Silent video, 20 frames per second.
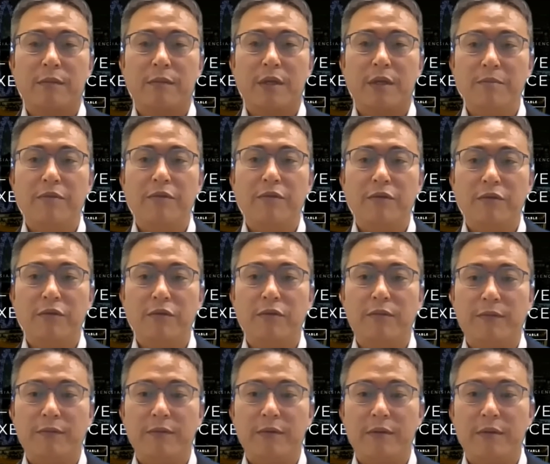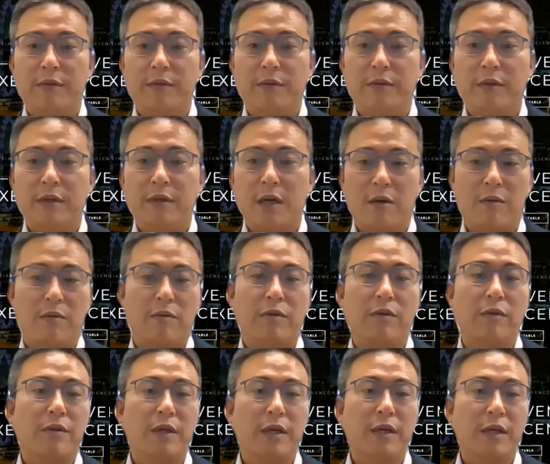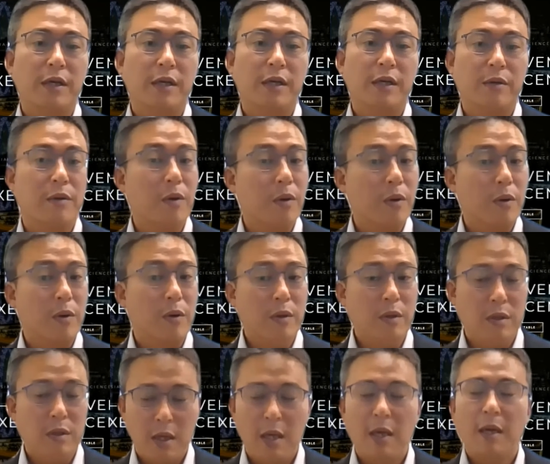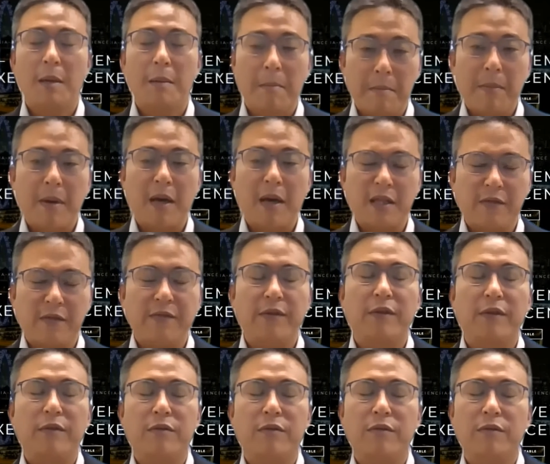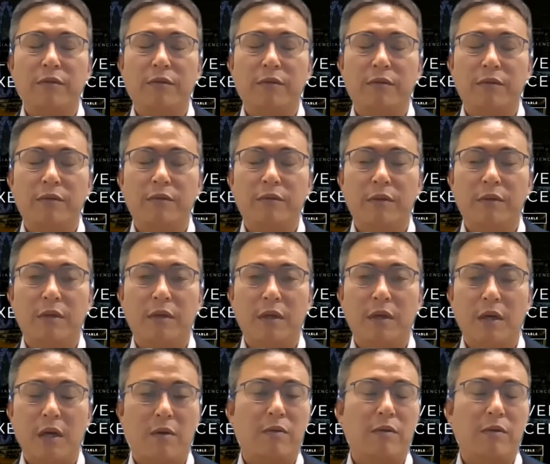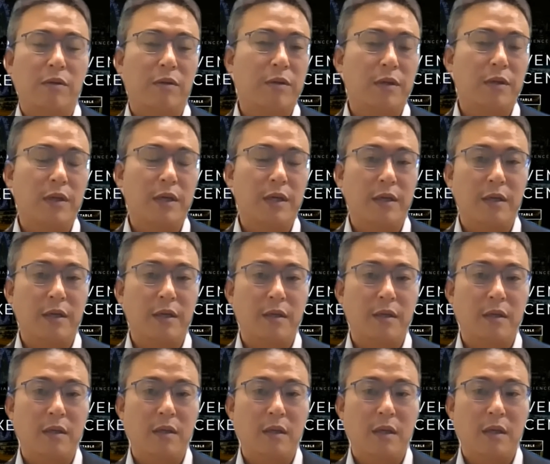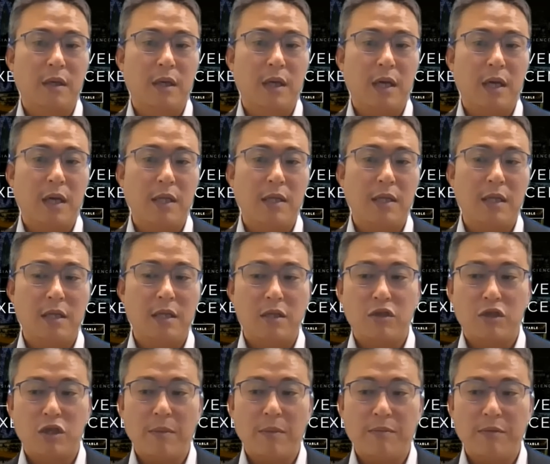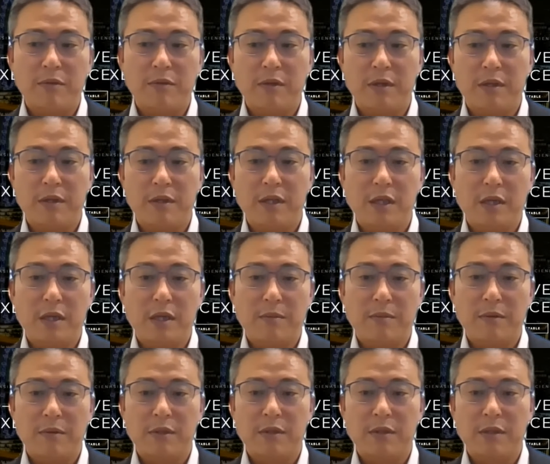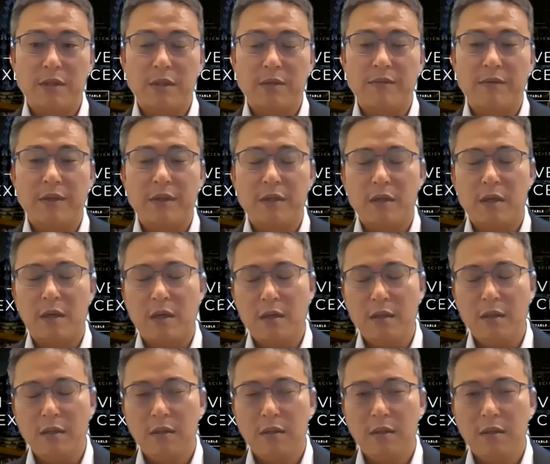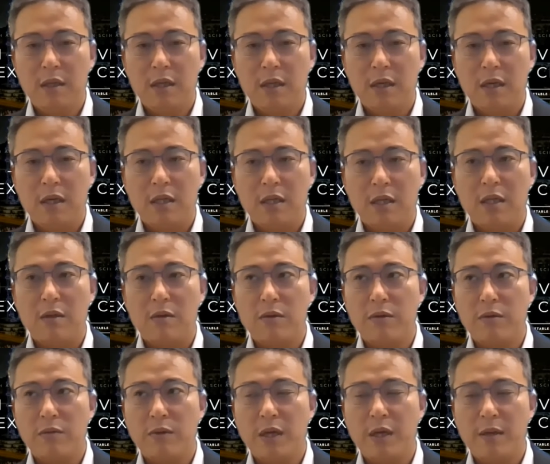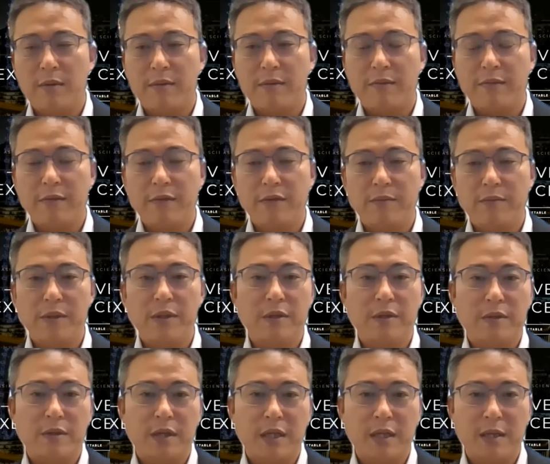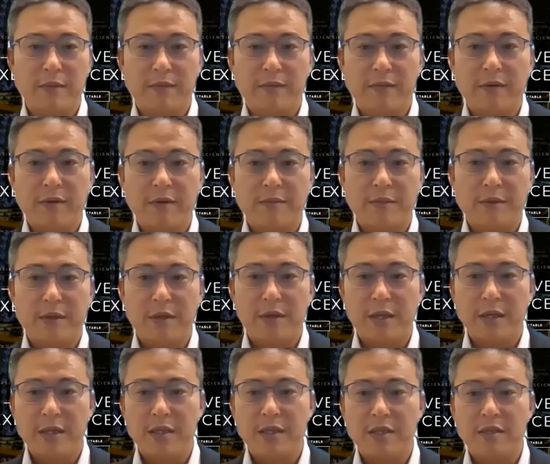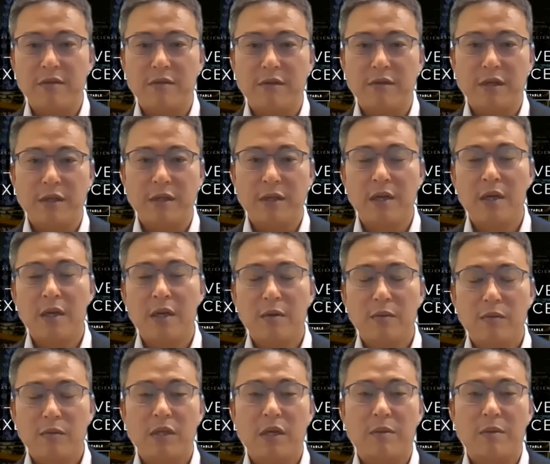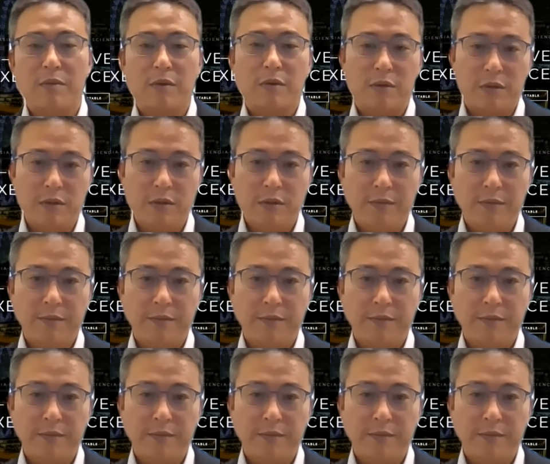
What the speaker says: improve our society or benefit to our society. And then the chapter in Singapore going to give you a talk. And then also we have a few video clips from the Engineering Without Border.